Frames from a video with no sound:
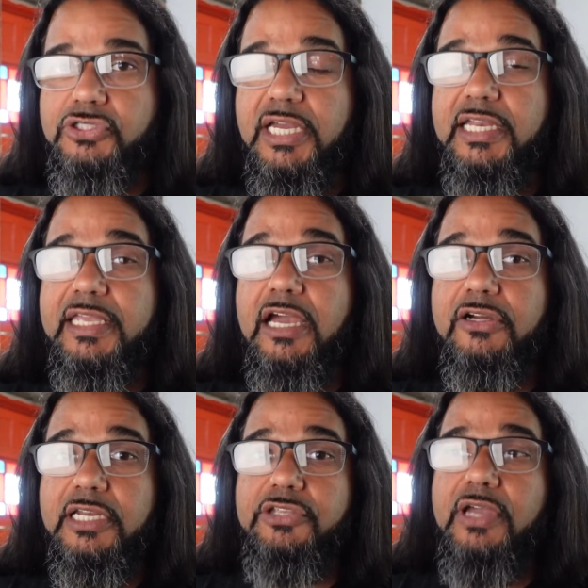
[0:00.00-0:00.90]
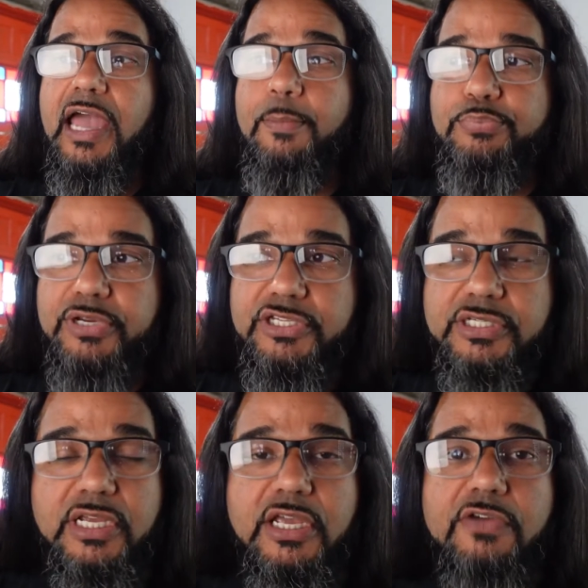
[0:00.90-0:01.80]
You got to calculate your amperage
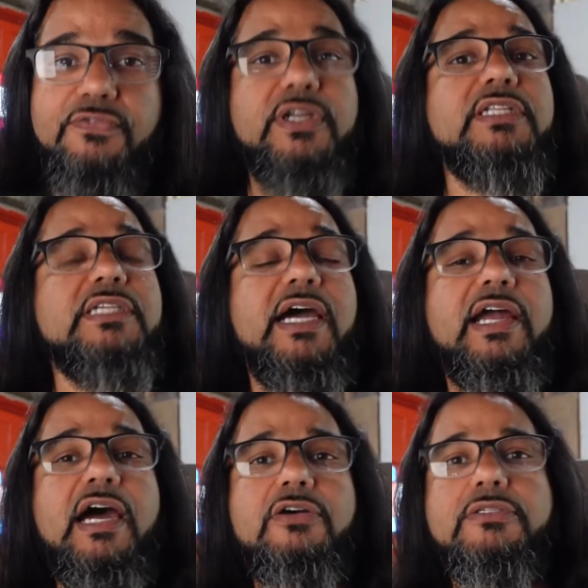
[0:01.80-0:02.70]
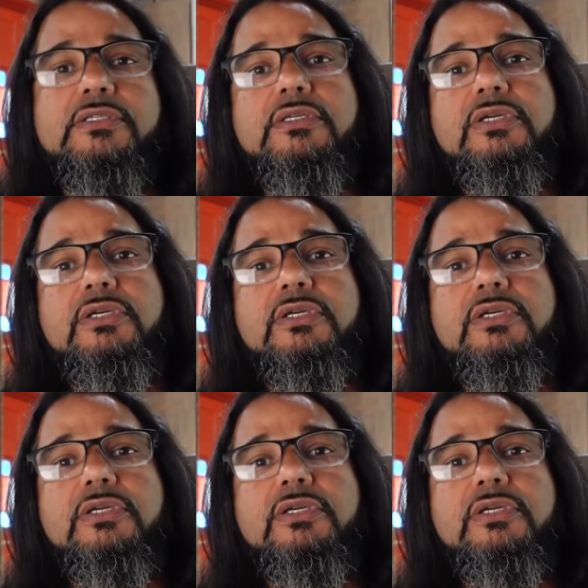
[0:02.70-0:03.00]
for the entire house.